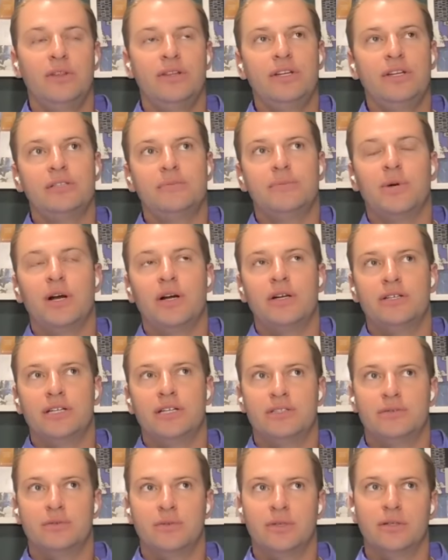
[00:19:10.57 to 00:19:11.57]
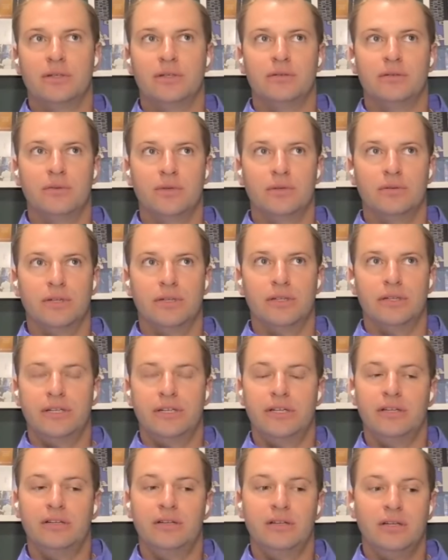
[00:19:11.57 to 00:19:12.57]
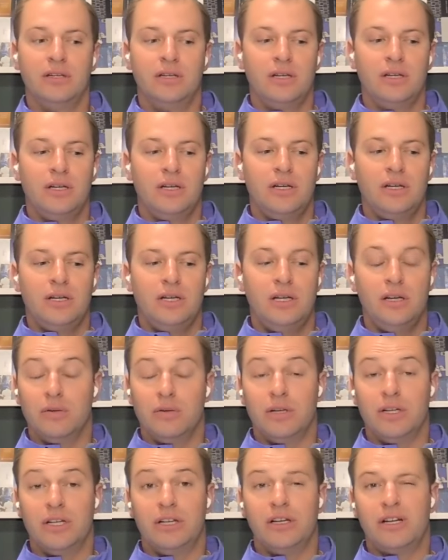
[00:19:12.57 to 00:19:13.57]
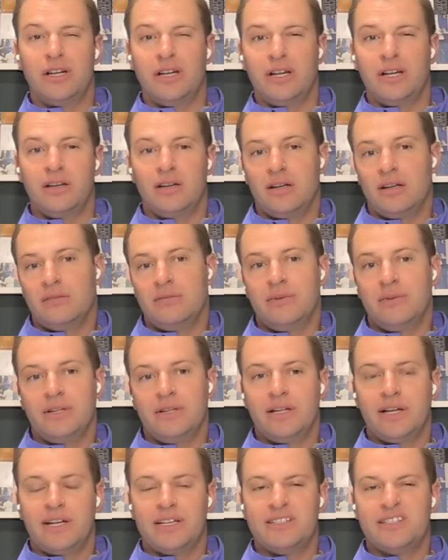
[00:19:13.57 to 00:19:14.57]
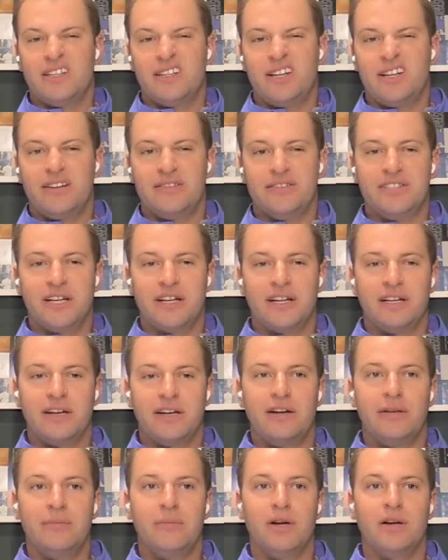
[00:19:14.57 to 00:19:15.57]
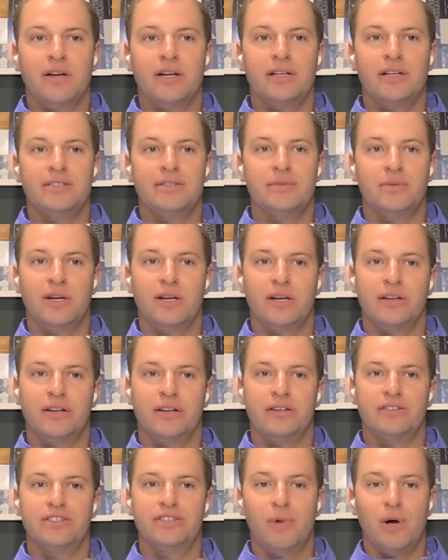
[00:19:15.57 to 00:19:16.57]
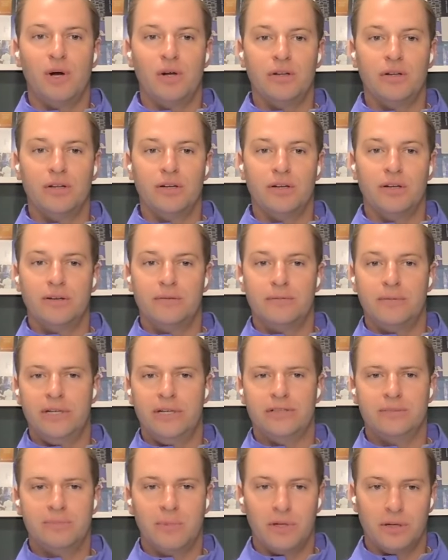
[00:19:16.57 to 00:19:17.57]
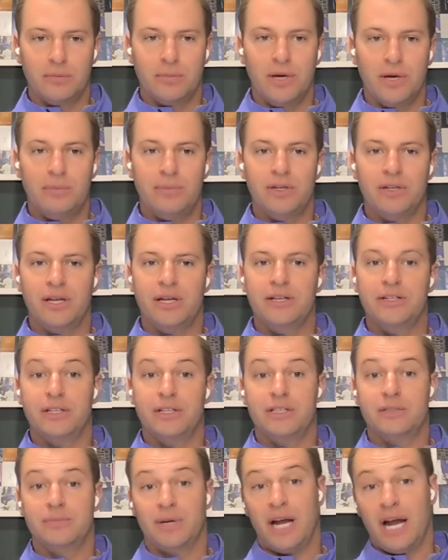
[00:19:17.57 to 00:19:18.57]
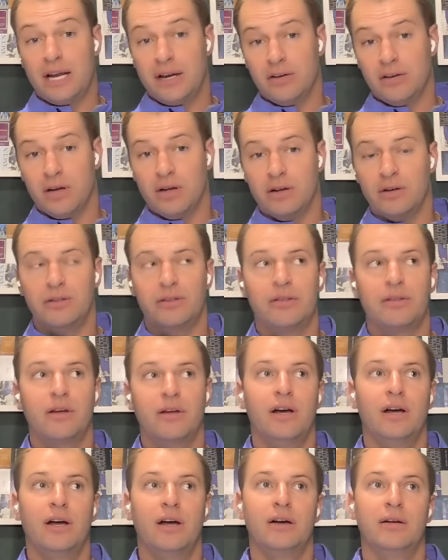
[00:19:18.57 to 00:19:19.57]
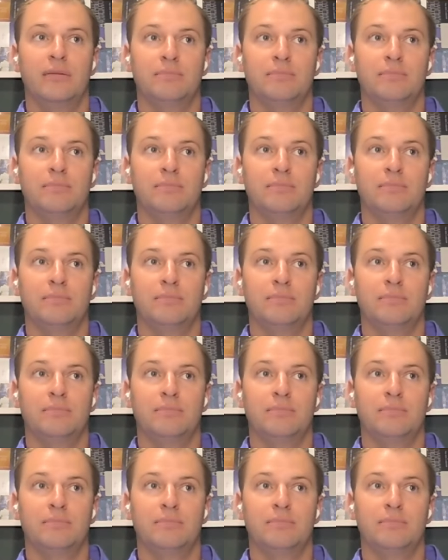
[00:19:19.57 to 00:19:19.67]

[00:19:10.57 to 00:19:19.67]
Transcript: With these products, we're really looking into, like I said, kind of secondary markets where they're smaller, smaller populations, but high growth.